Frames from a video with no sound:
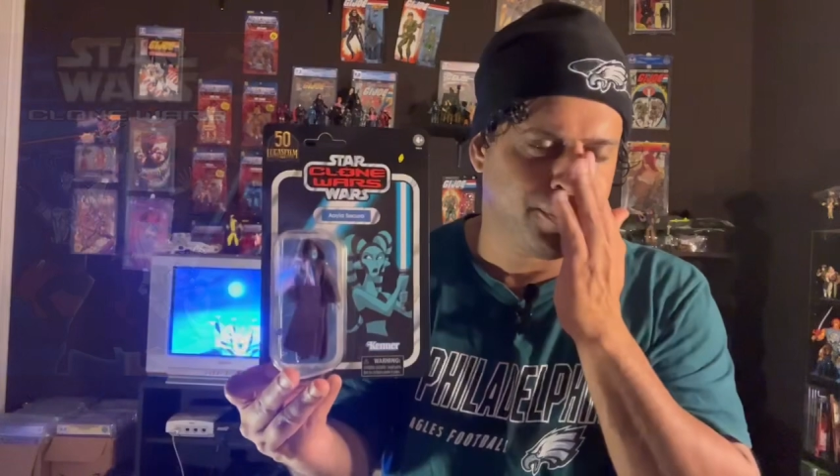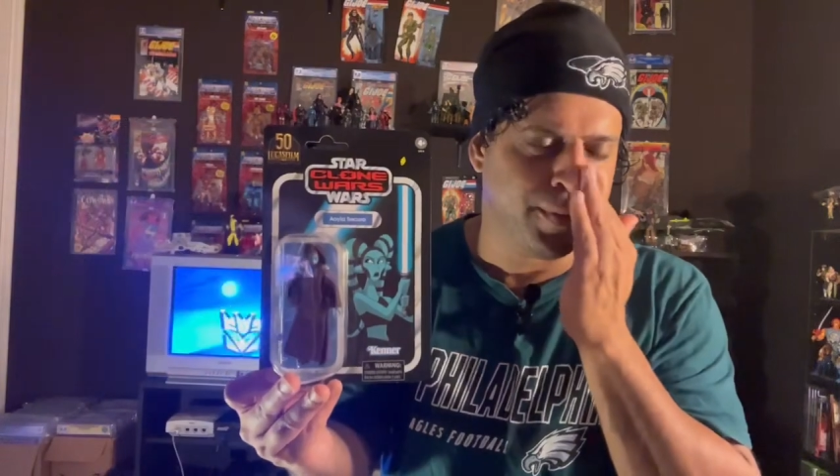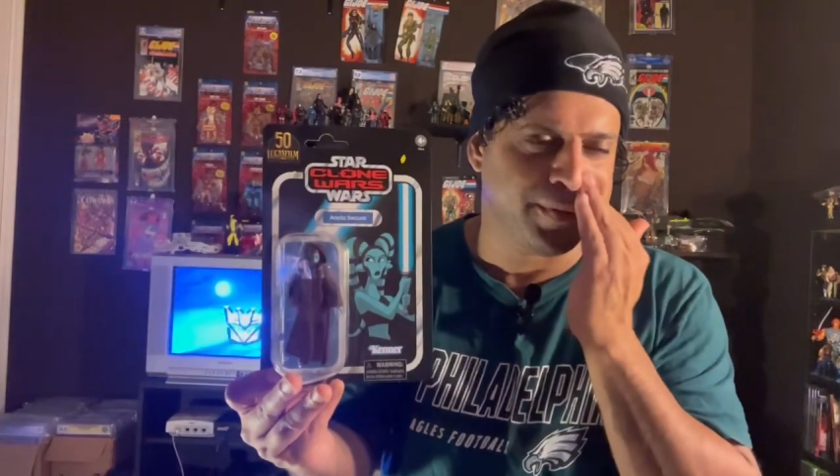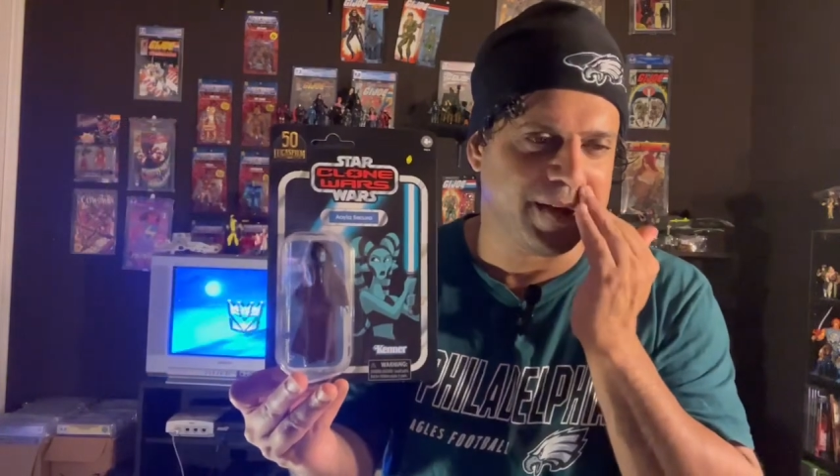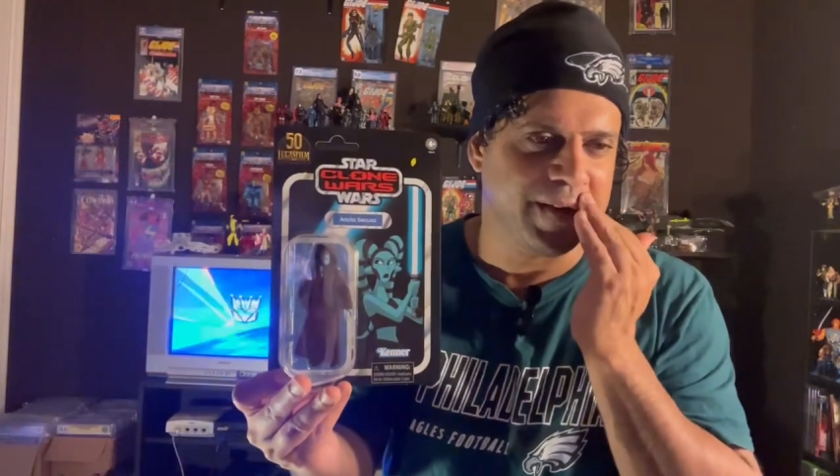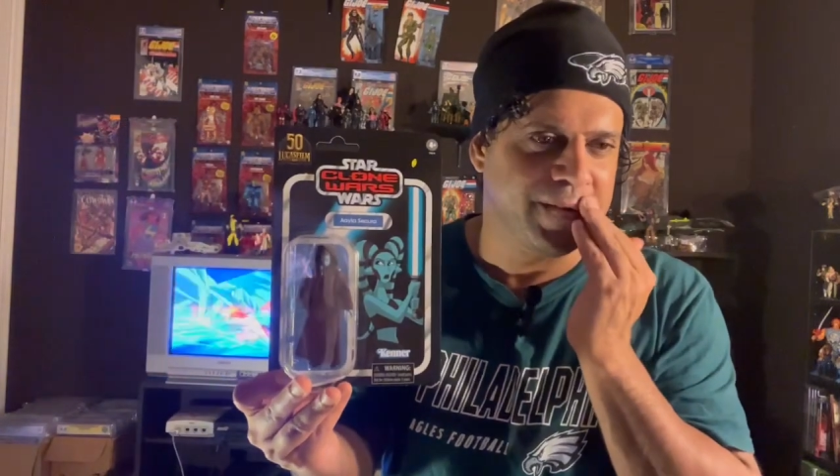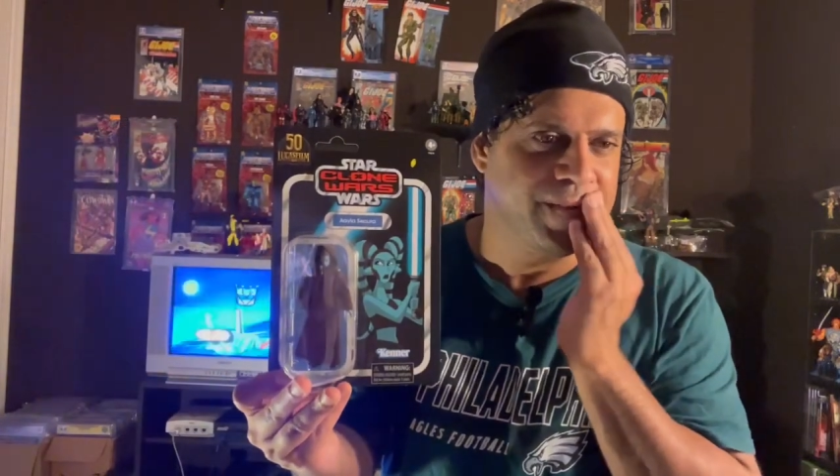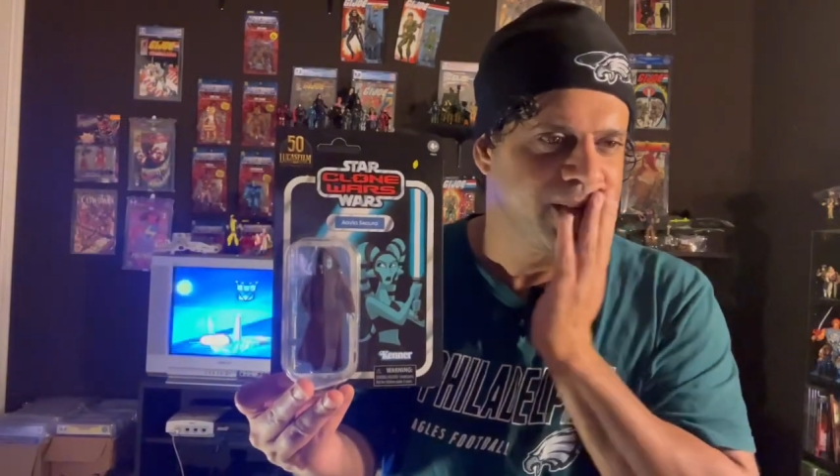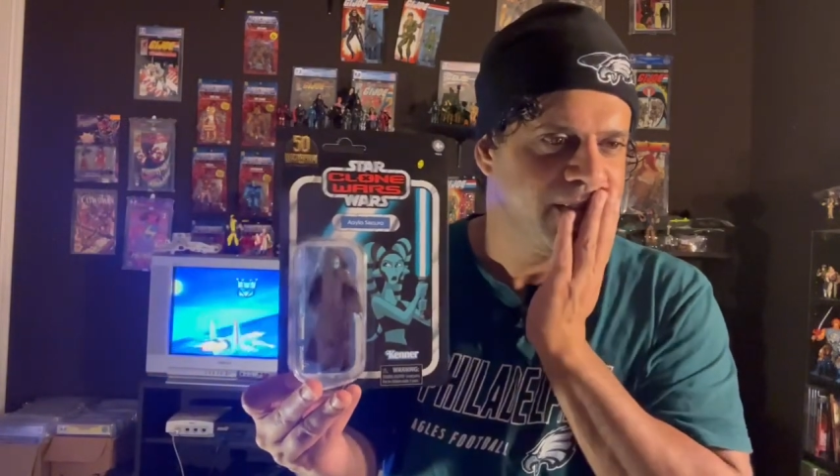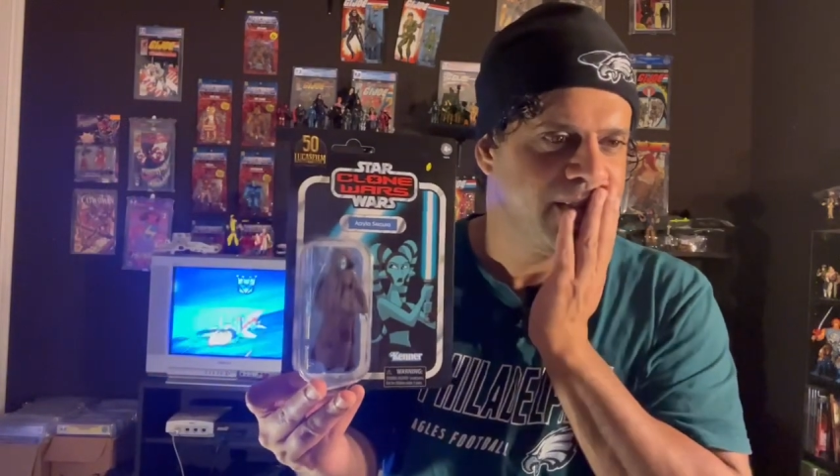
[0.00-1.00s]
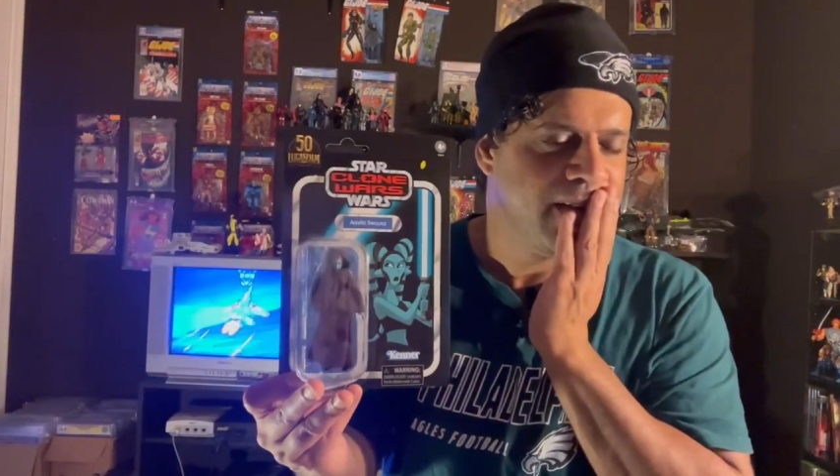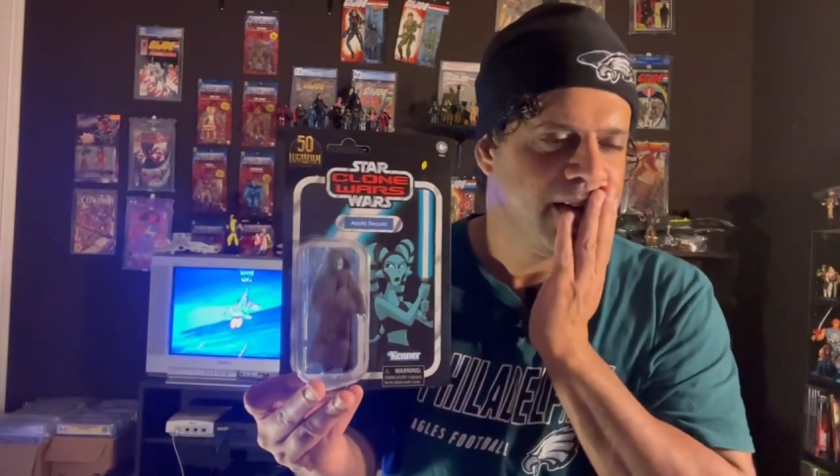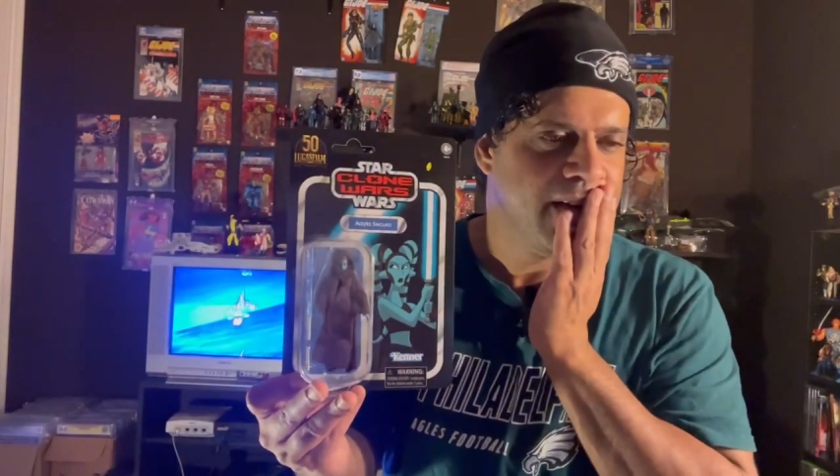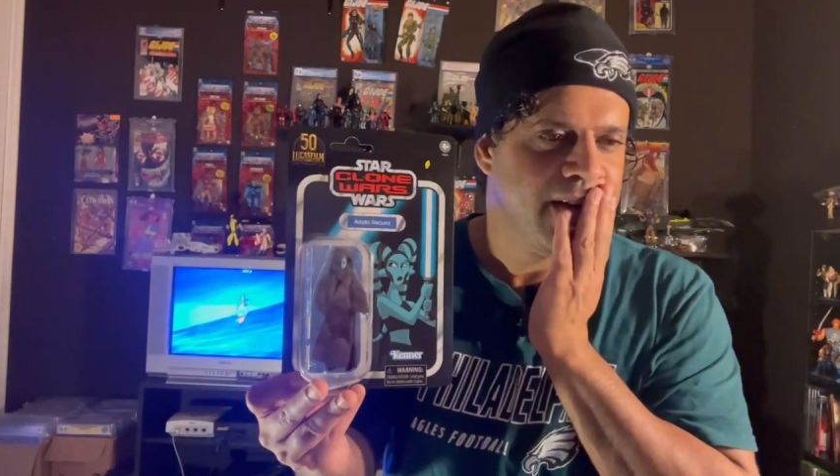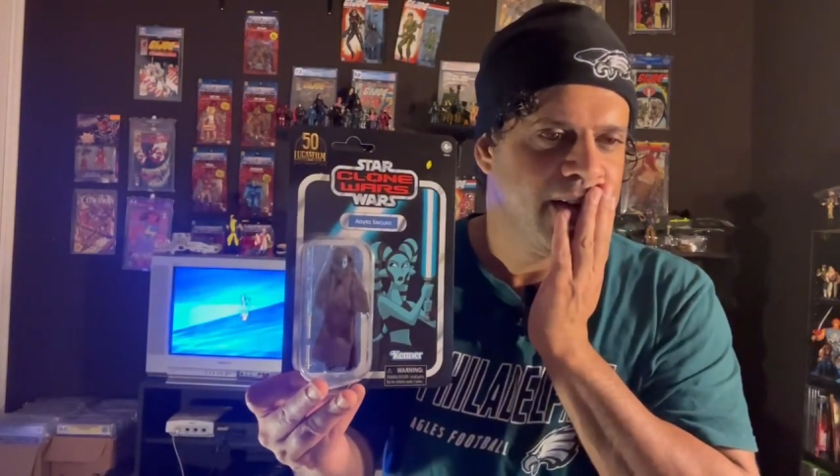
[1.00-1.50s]
what was it?
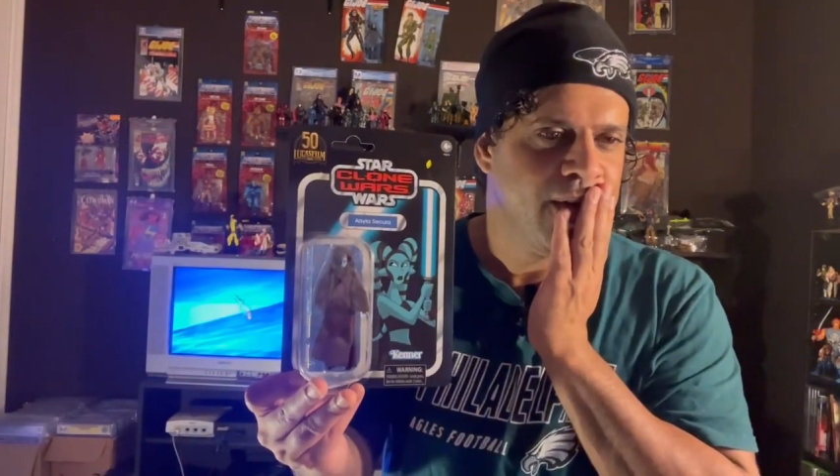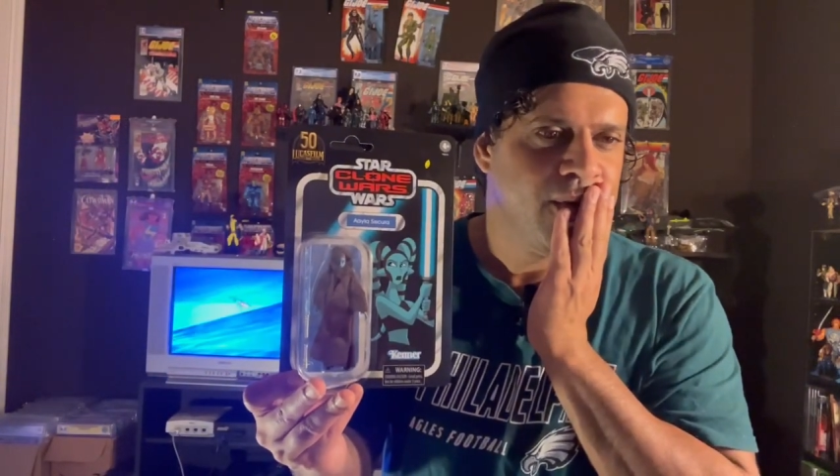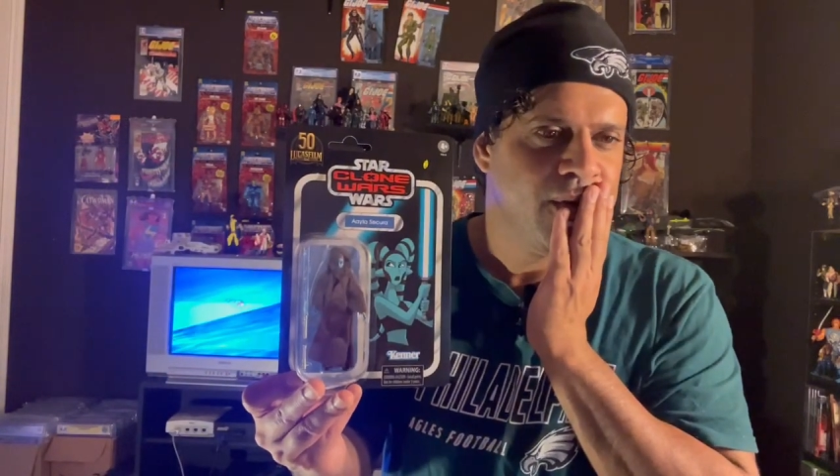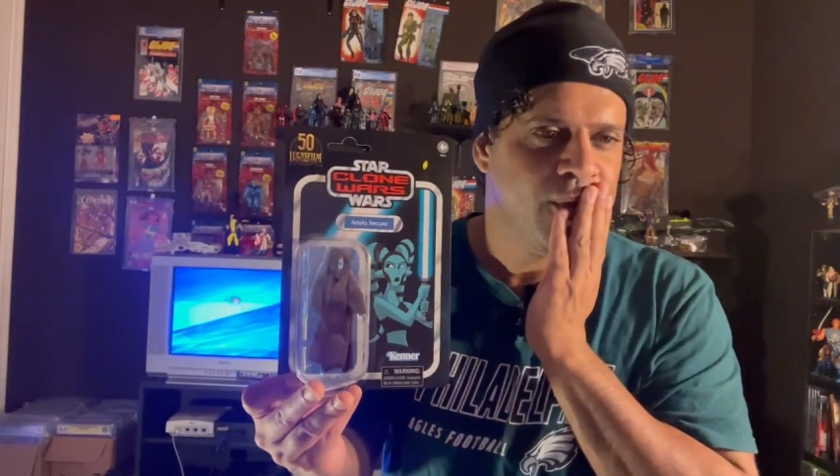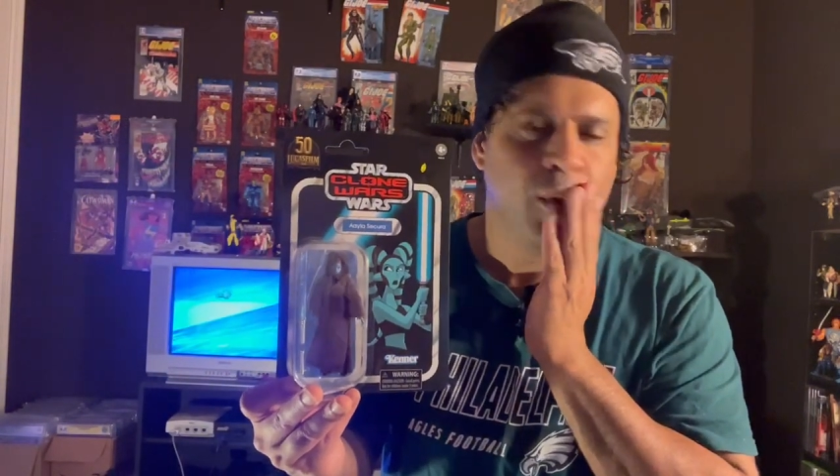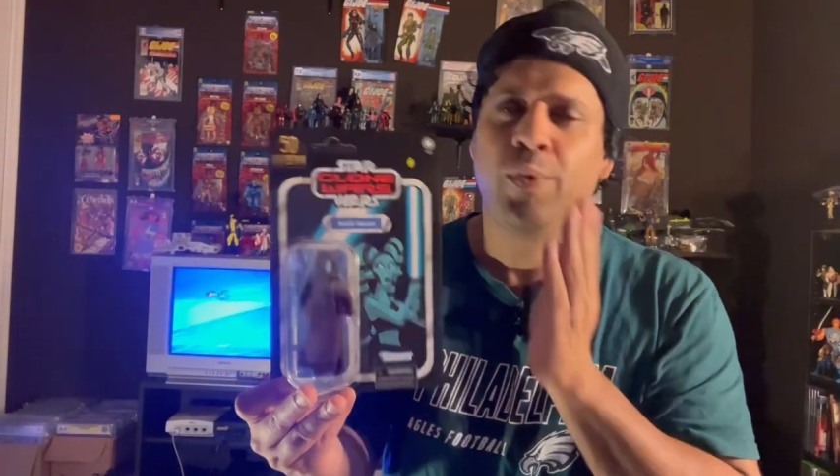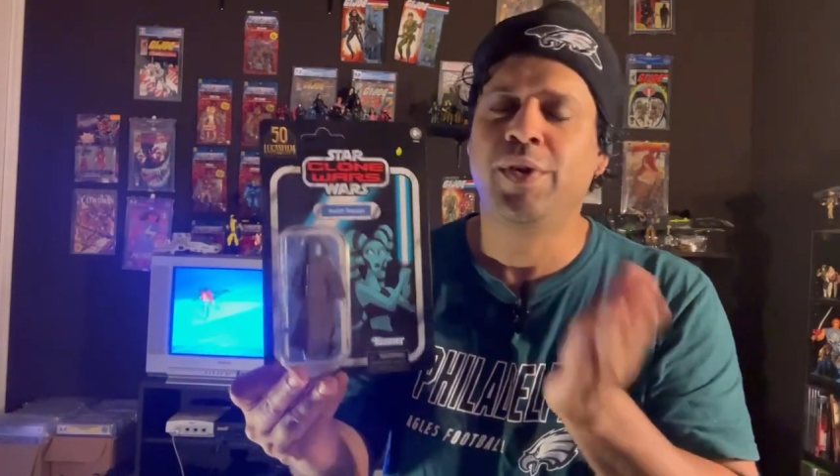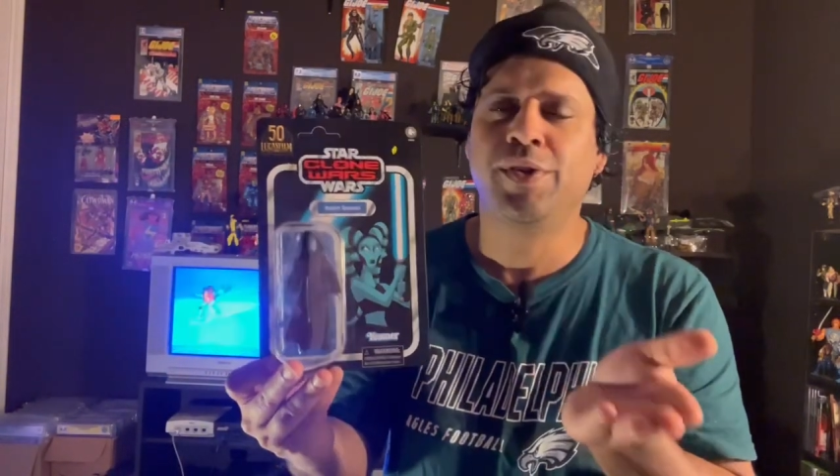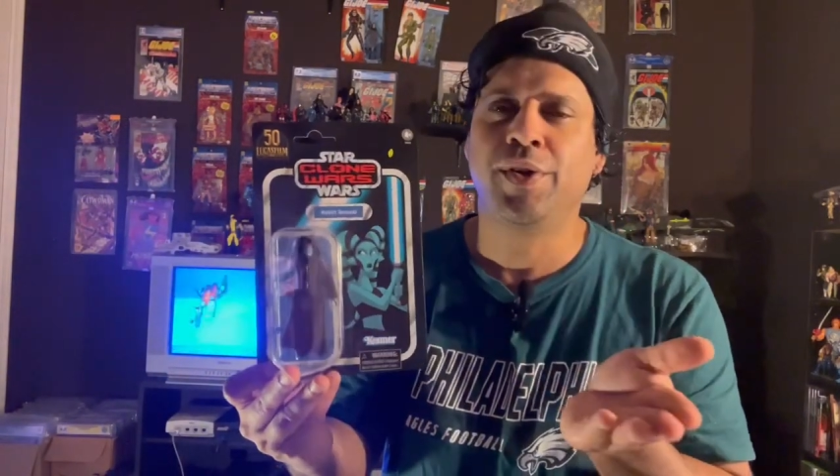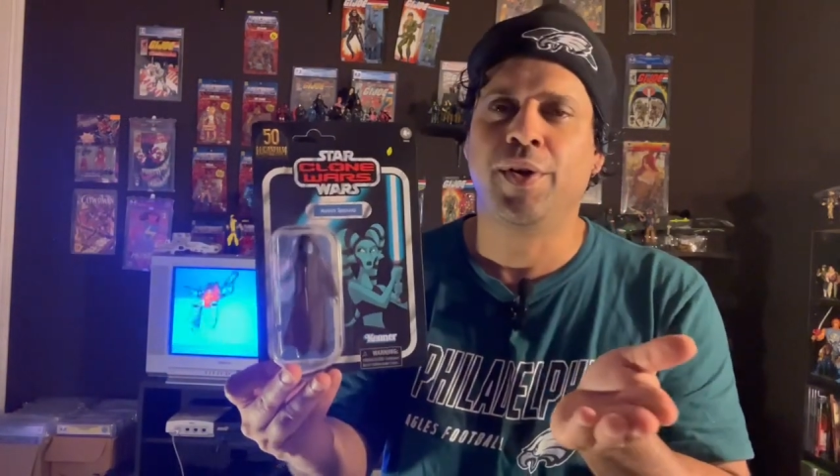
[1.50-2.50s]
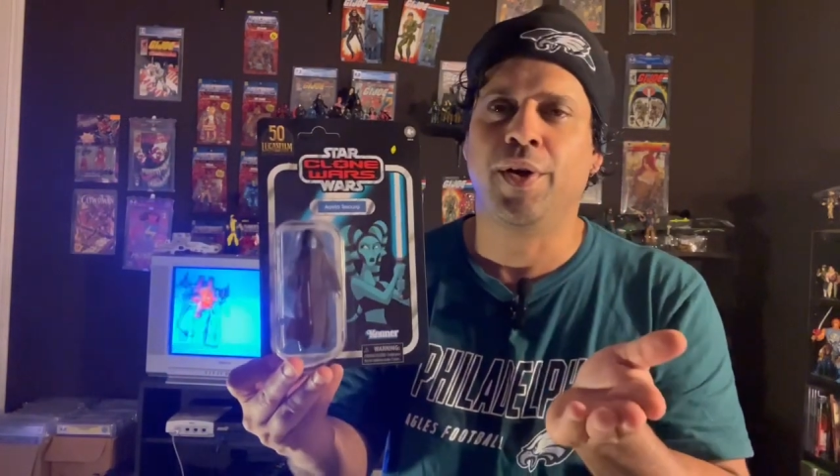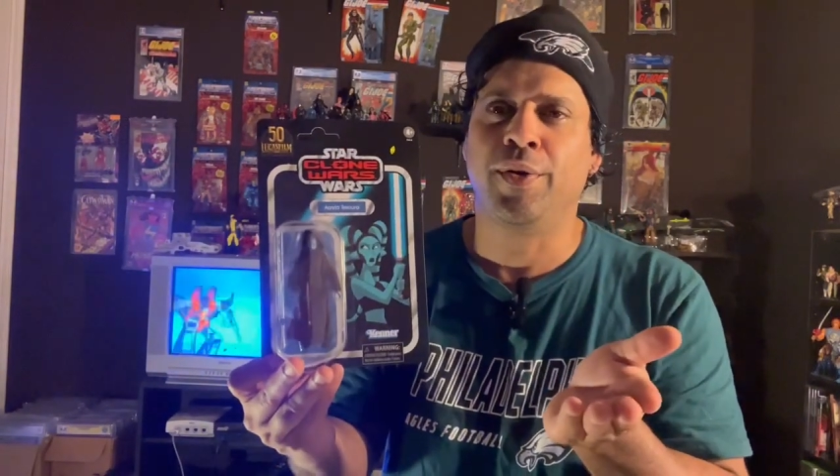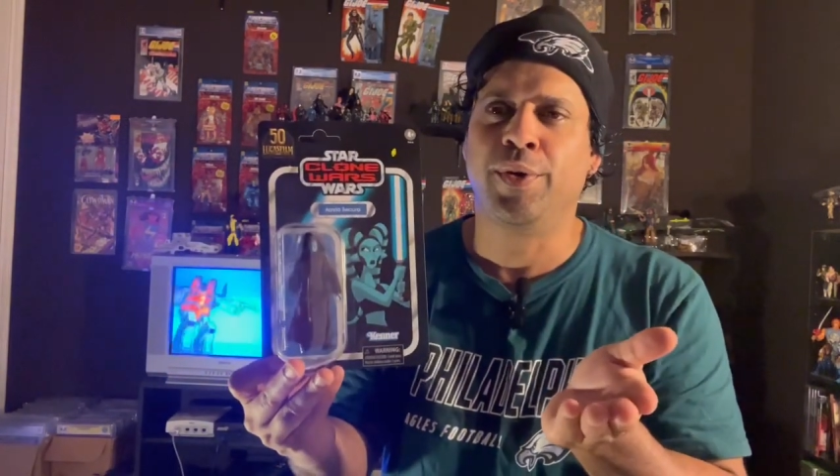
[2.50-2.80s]
Where was we used to go?